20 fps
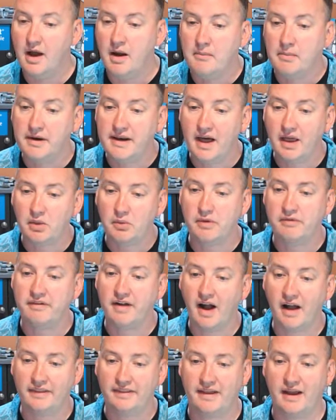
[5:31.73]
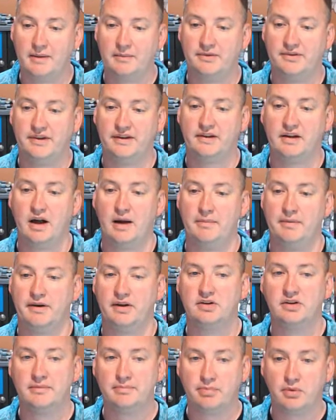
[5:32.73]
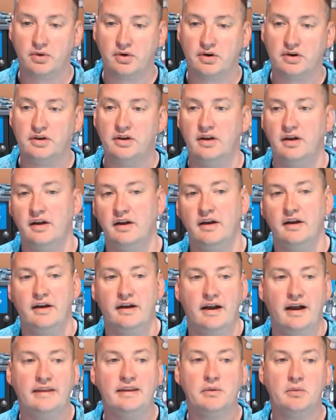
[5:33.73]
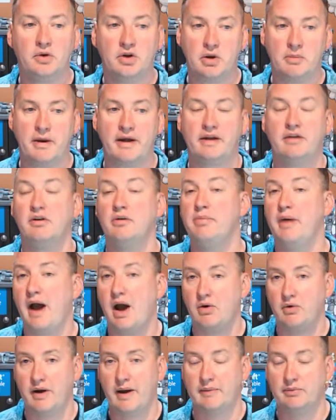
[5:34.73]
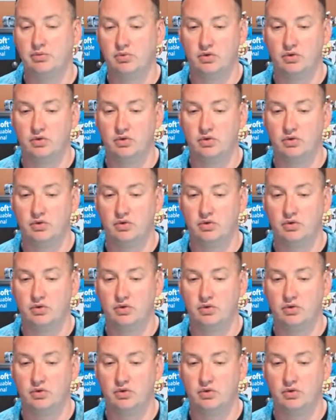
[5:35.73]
But now that we've got that, I'll say copy to clipboard, and then we'll go back over to Power Apps.